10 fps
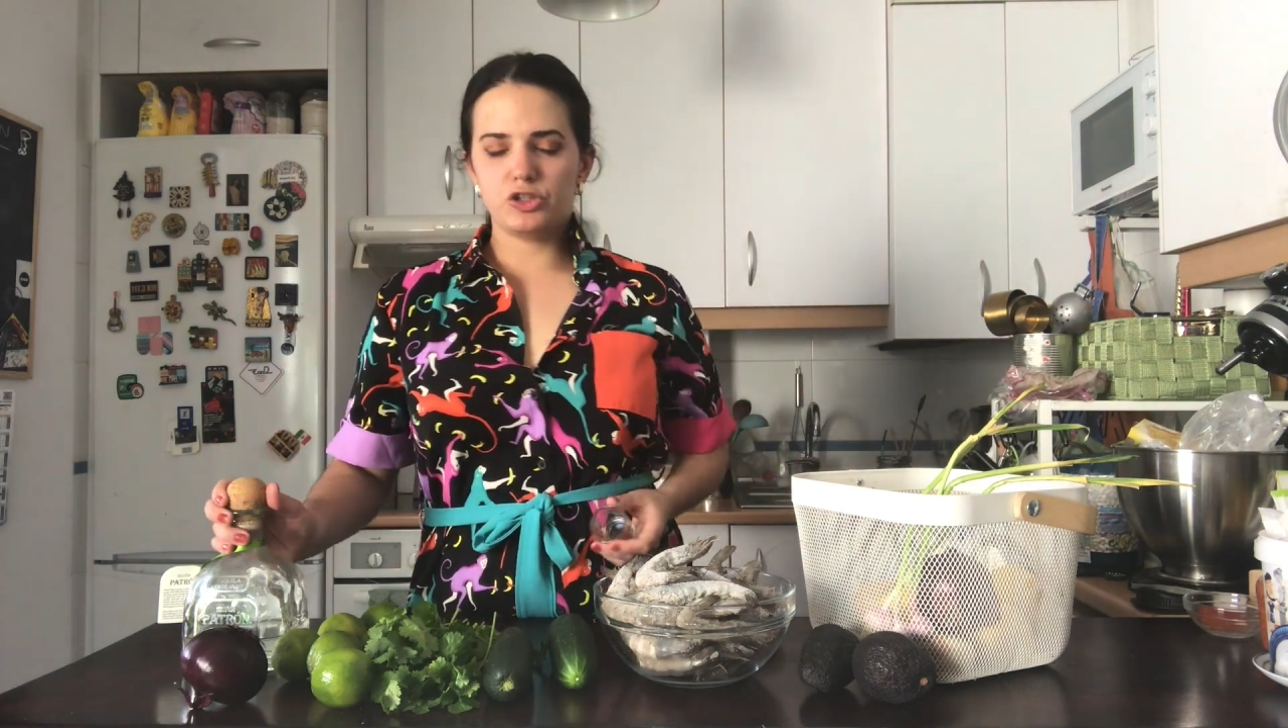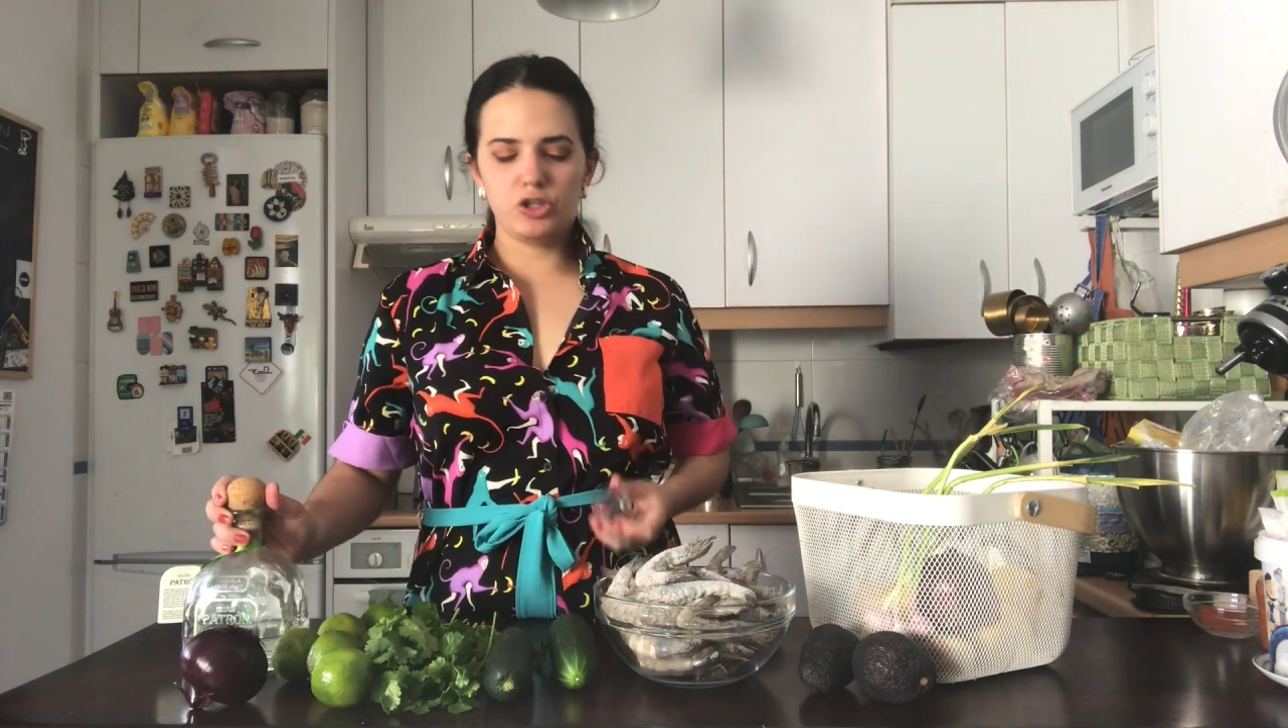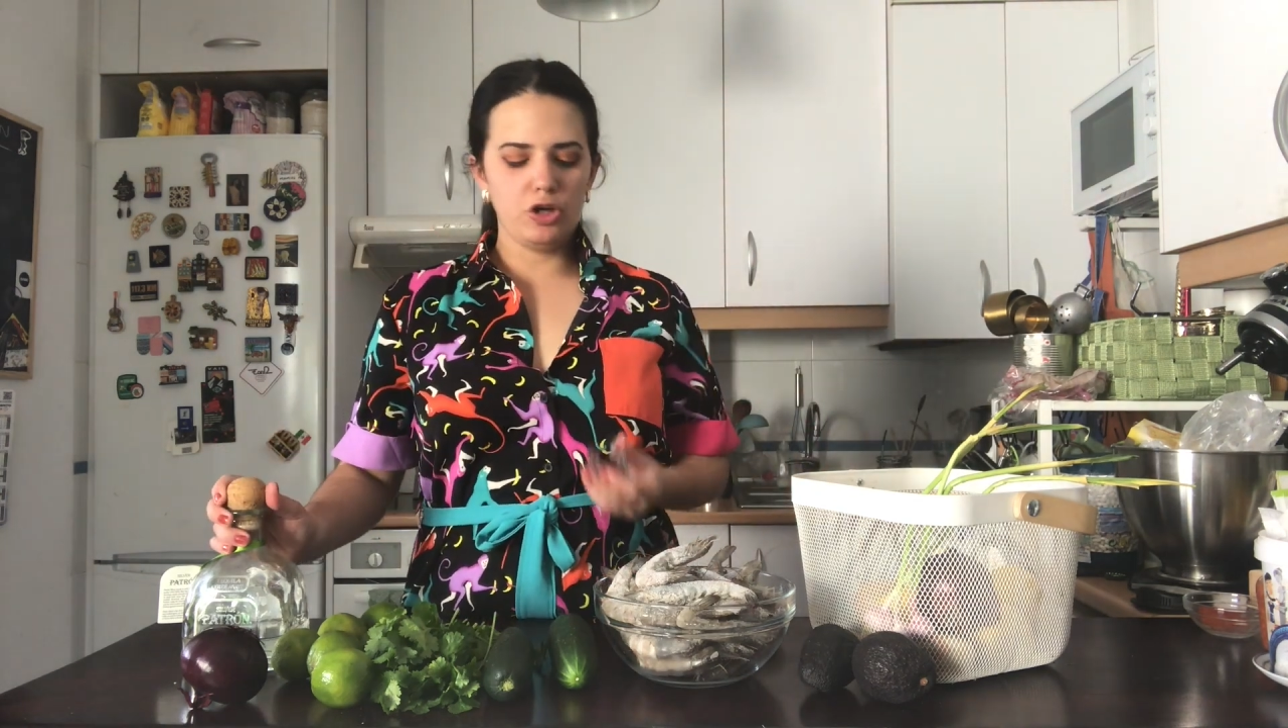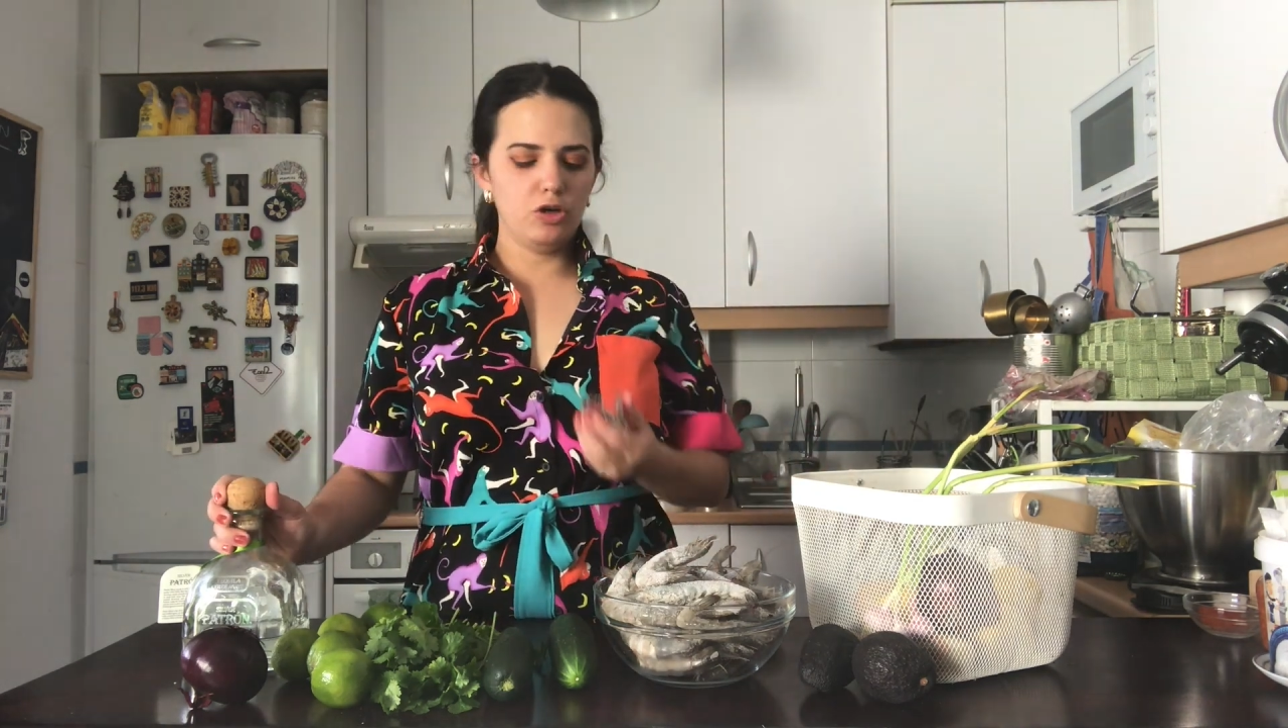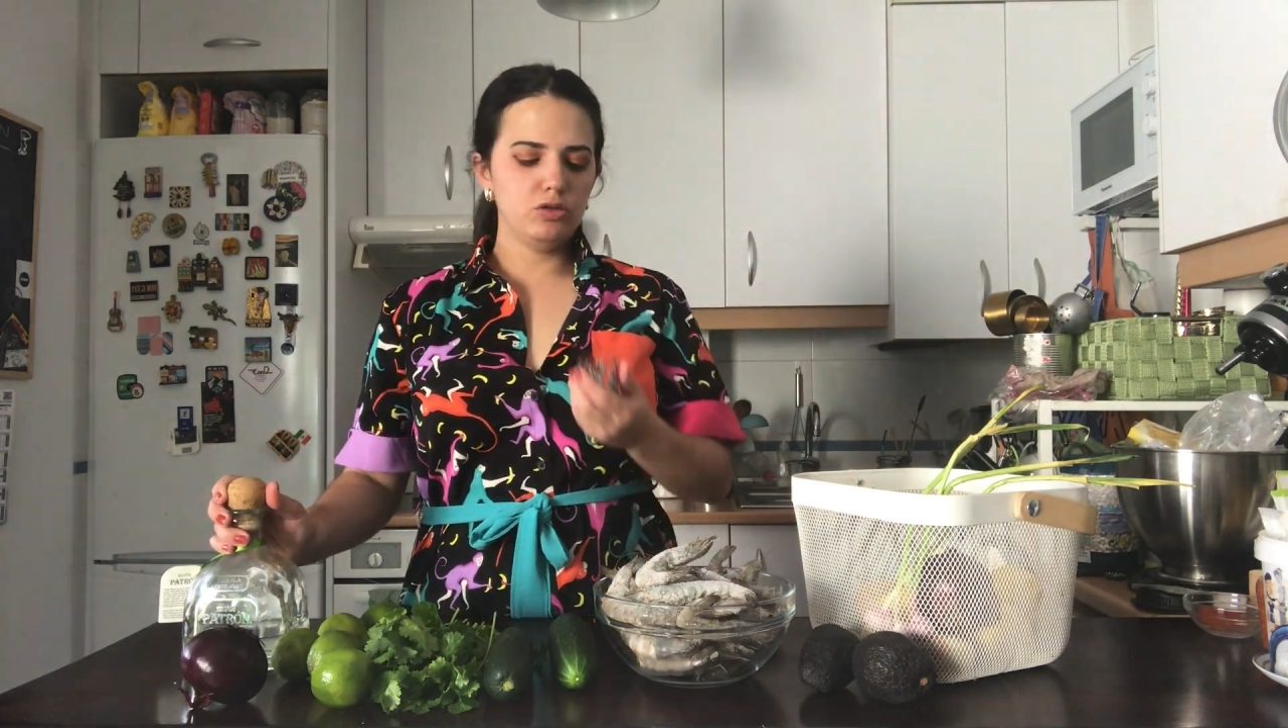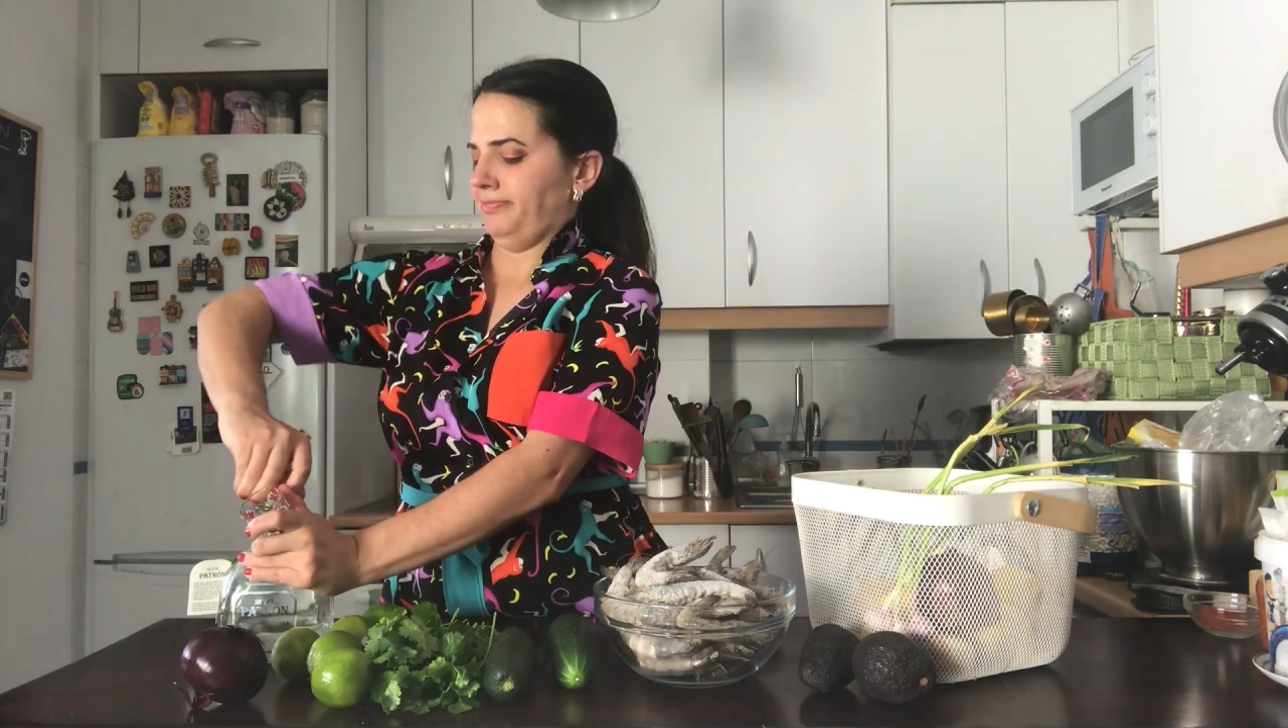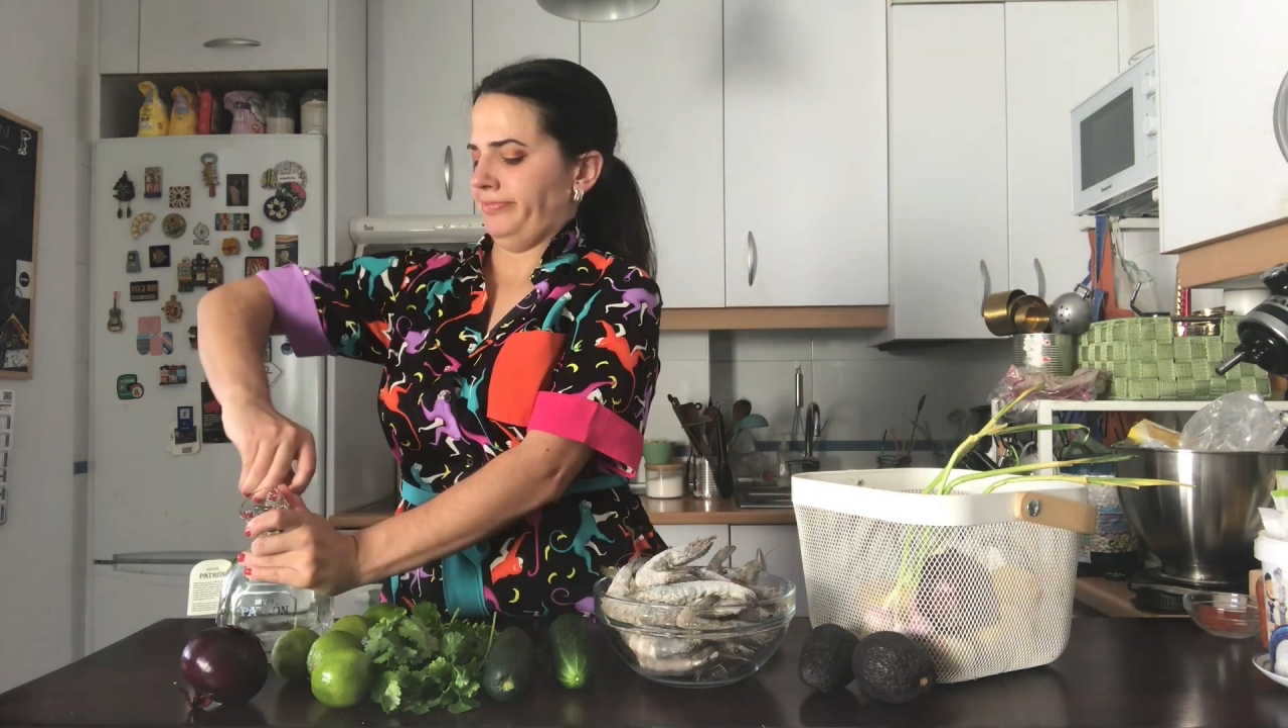so